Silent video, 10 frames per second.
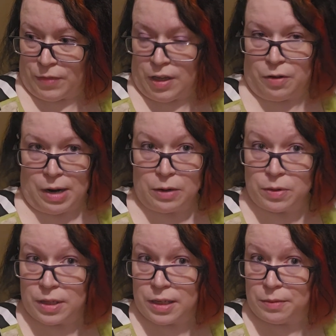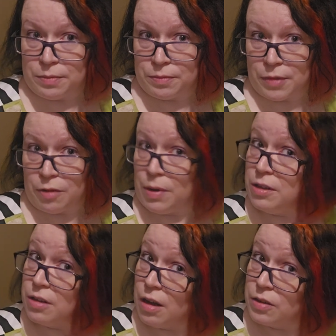interact with him. I made
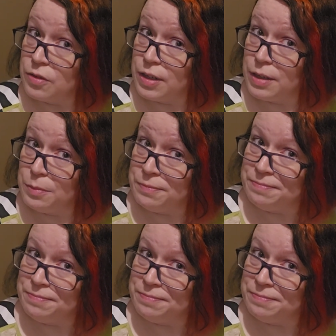songs for him.